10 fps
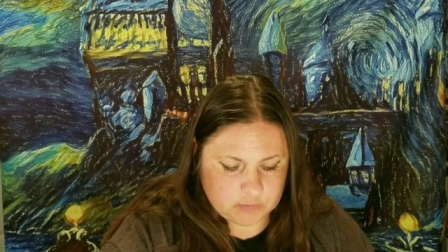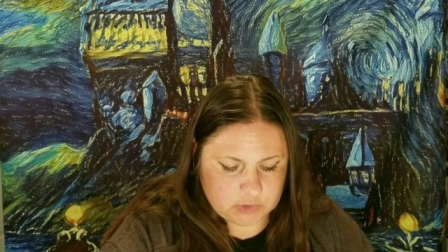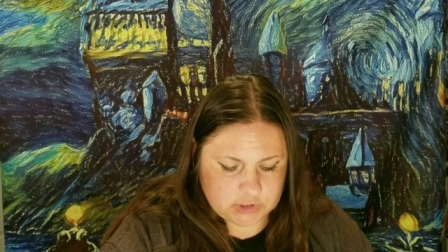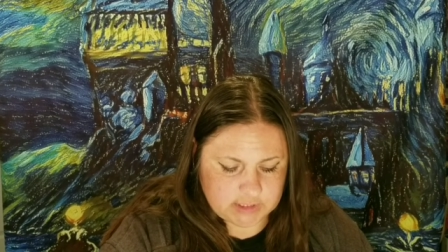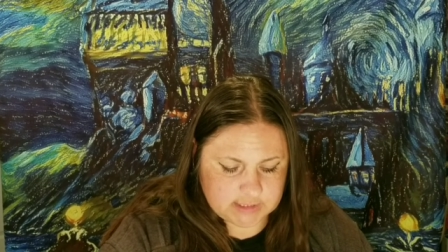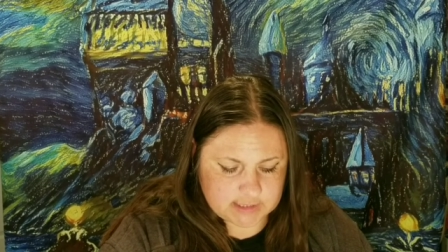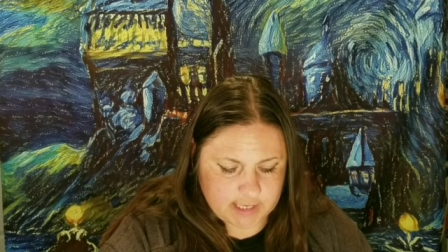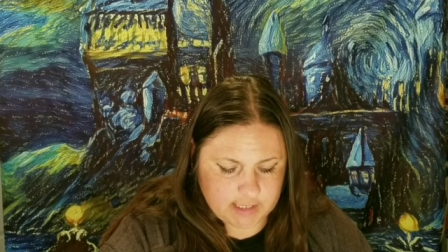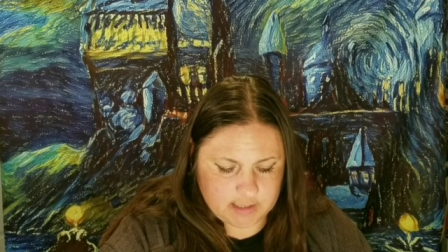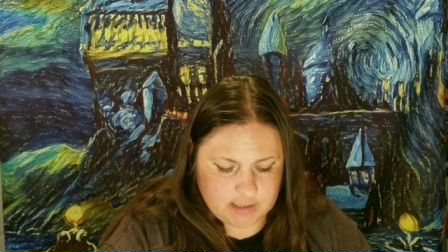she
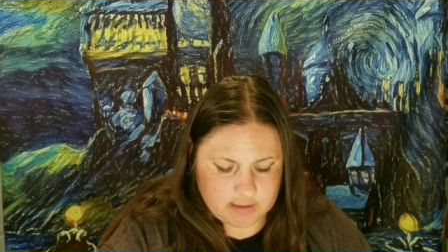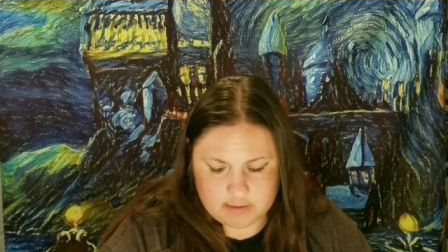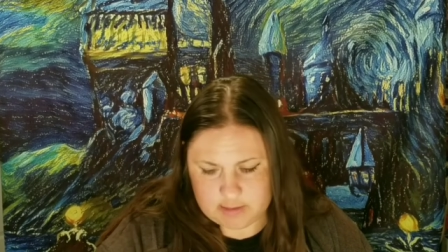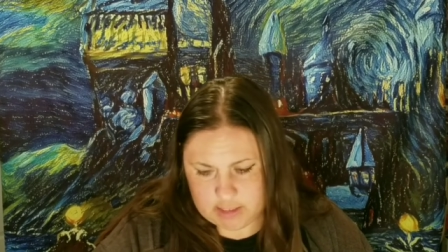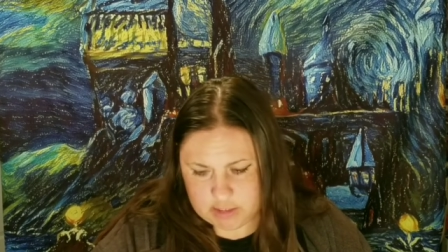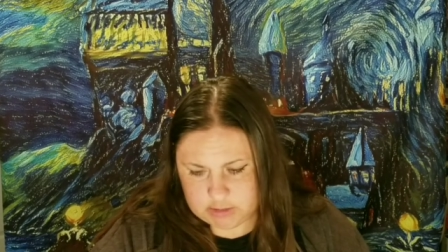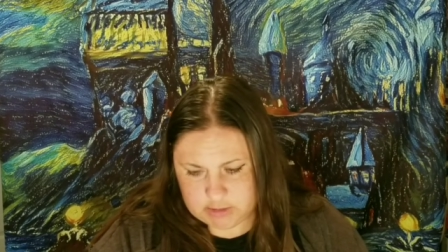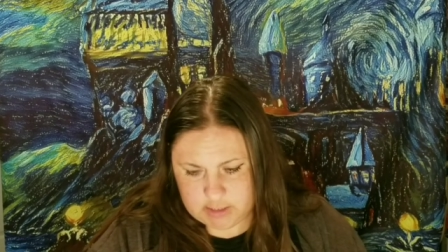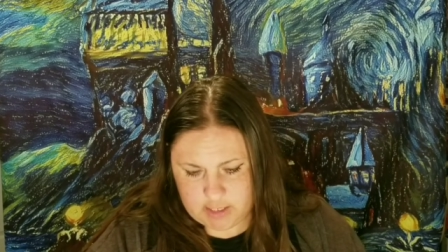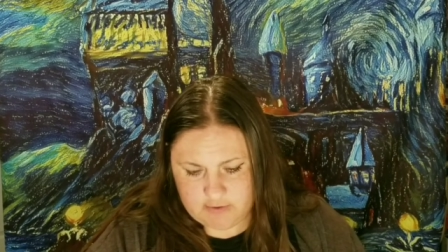decided that
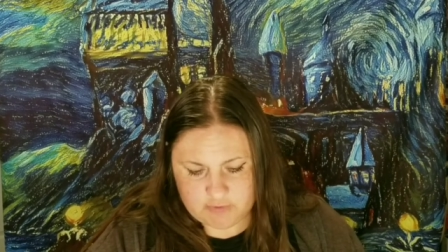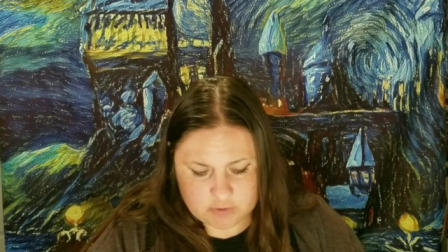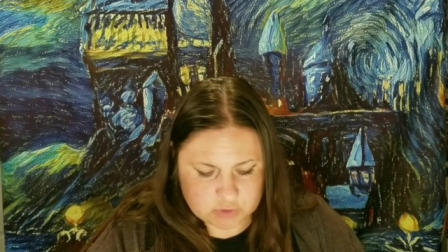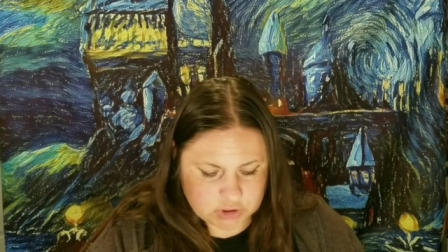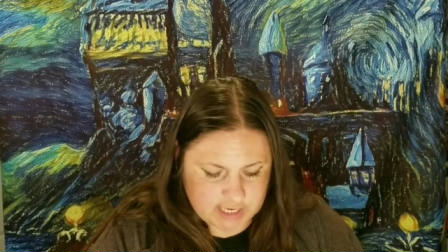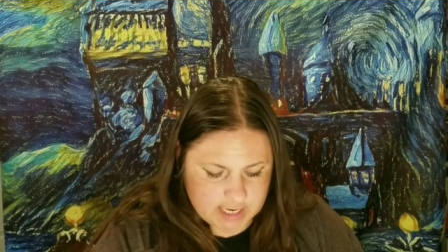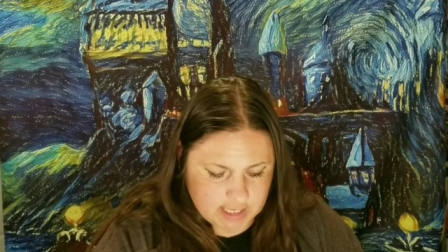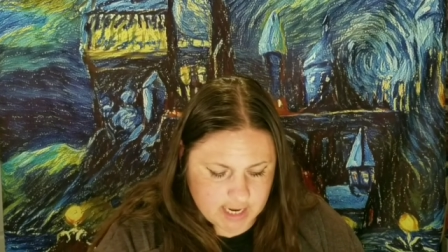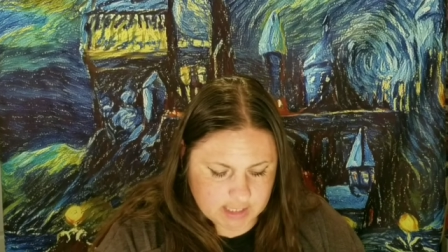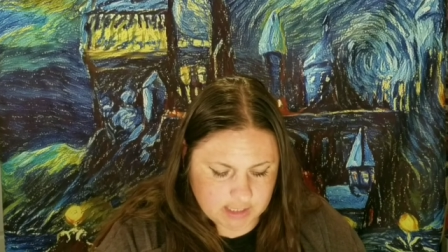even though she
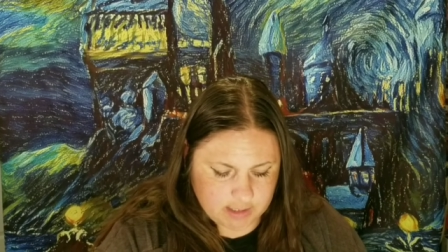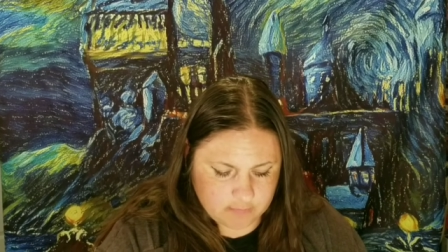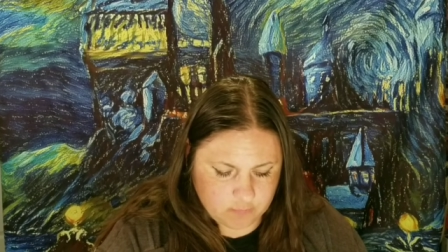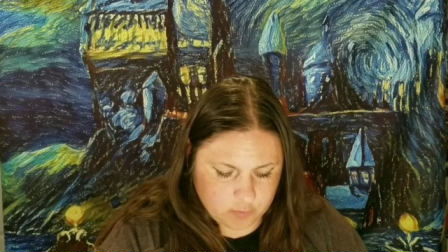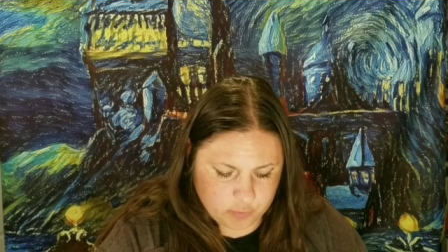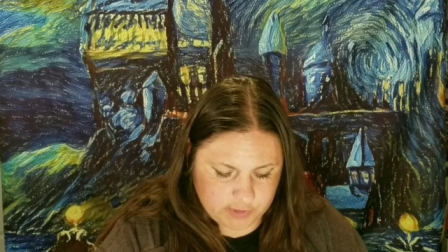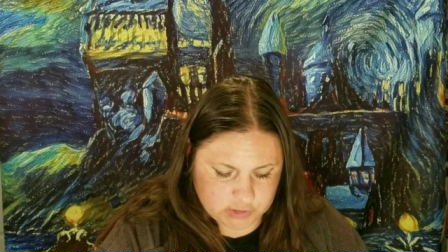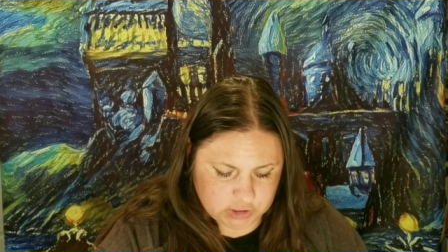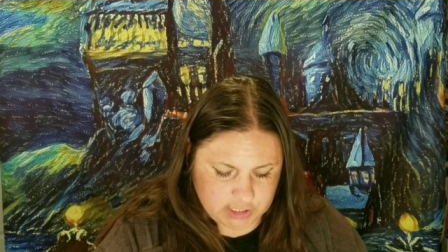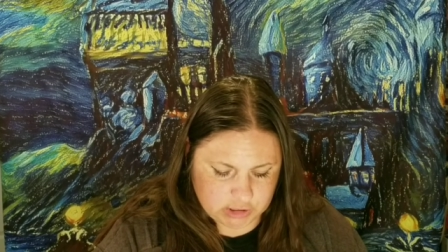hadn't had like a formal
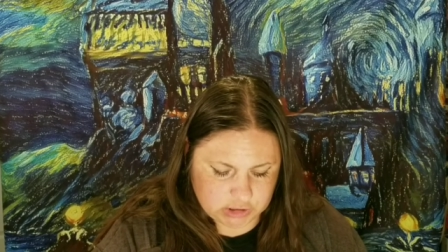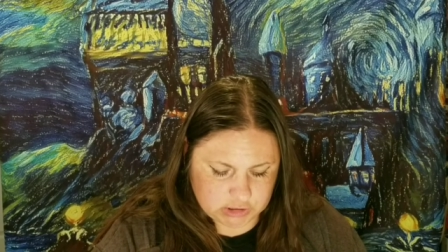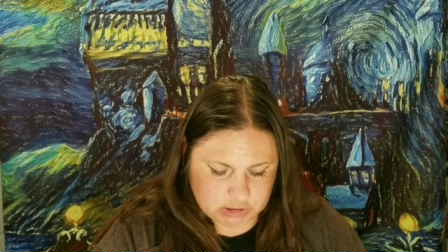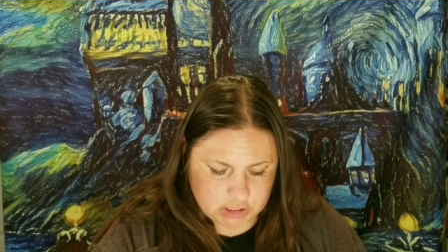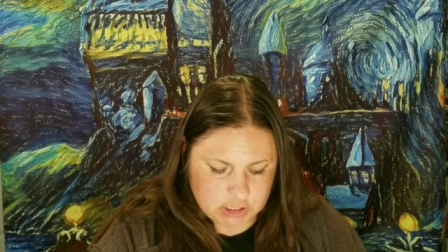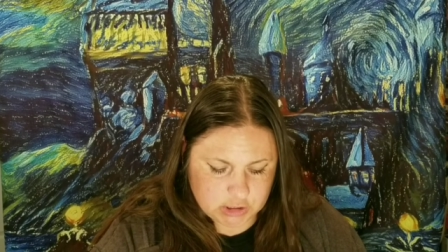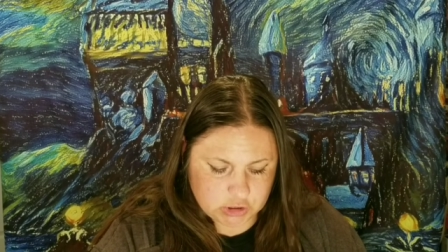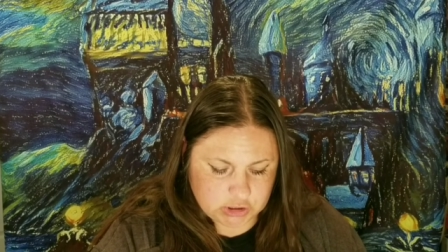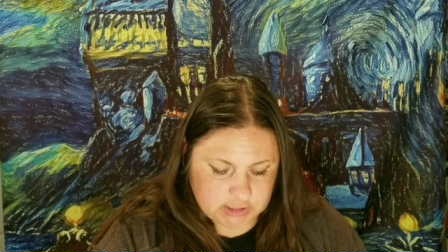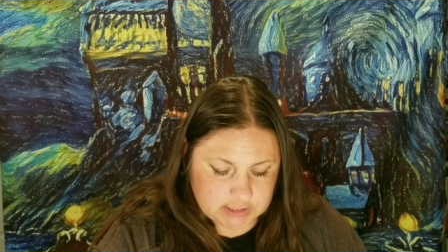education,
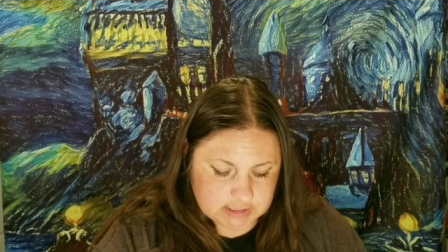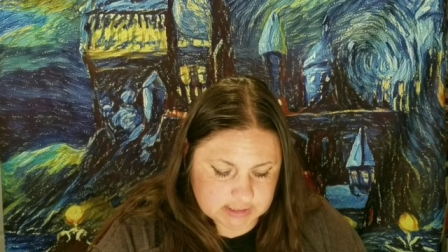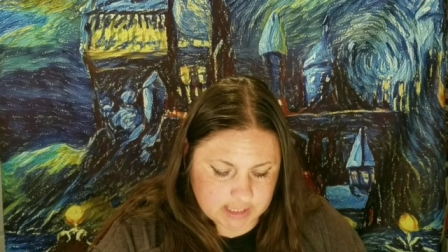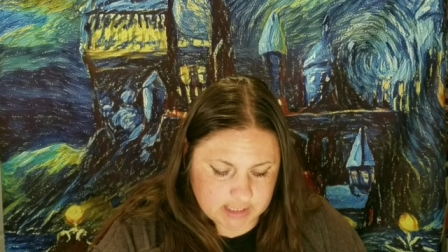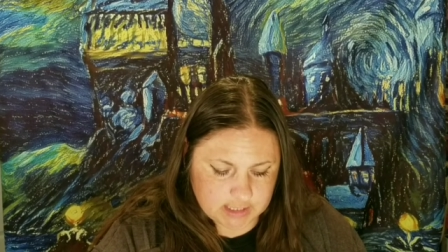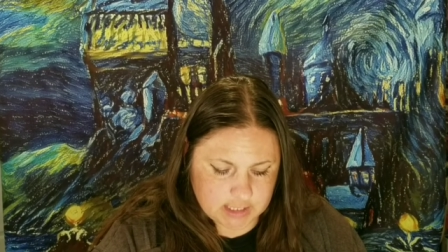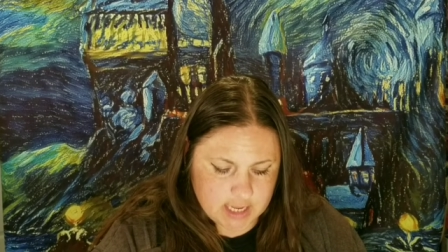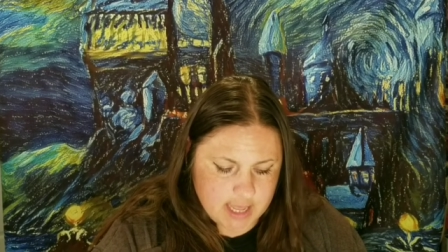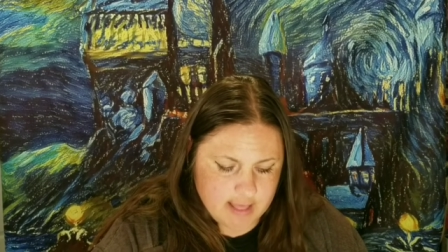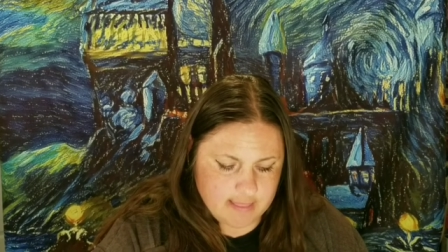she decided
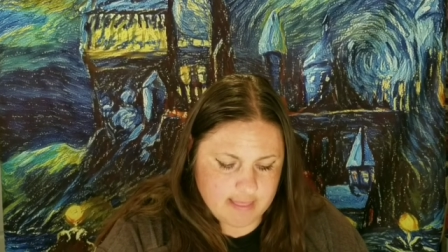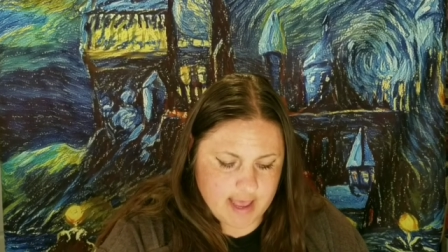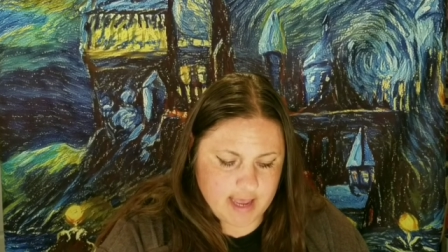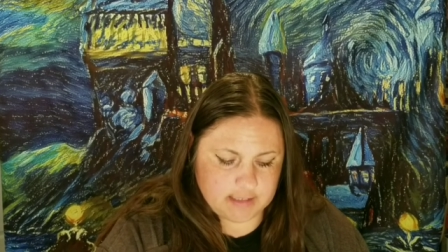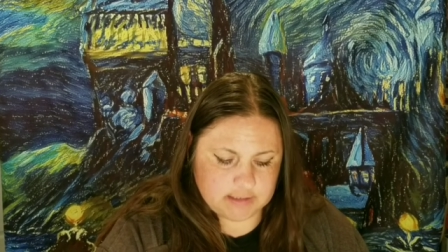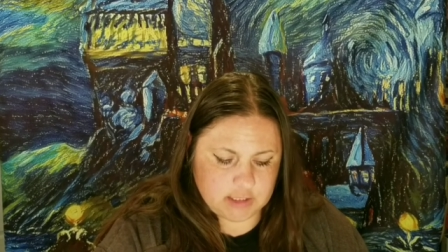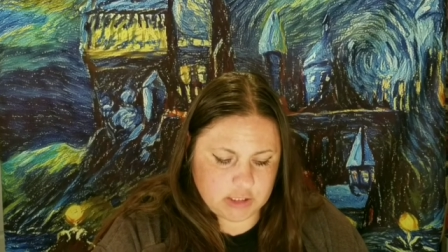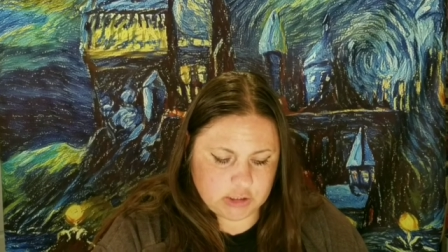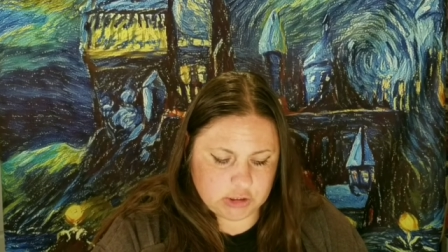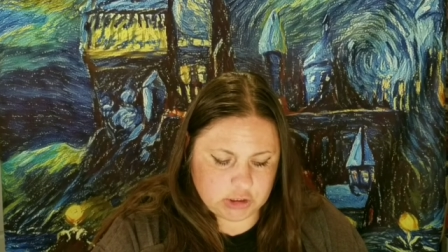that
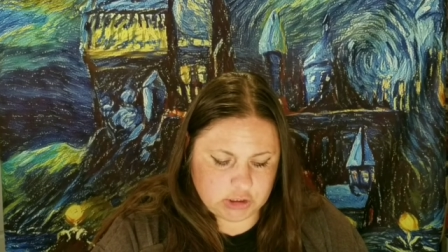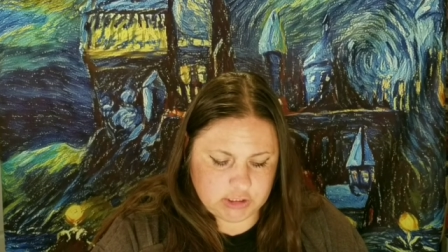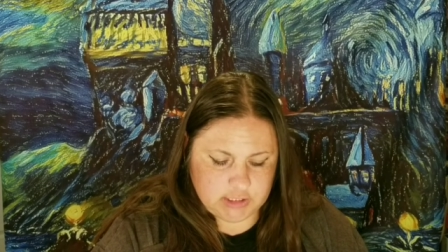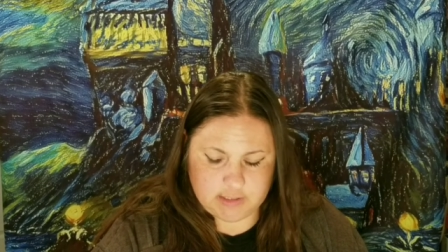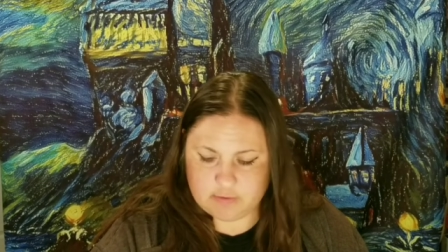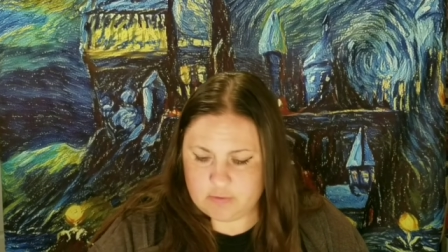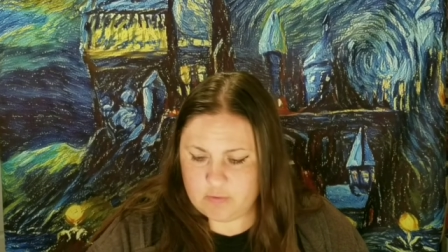she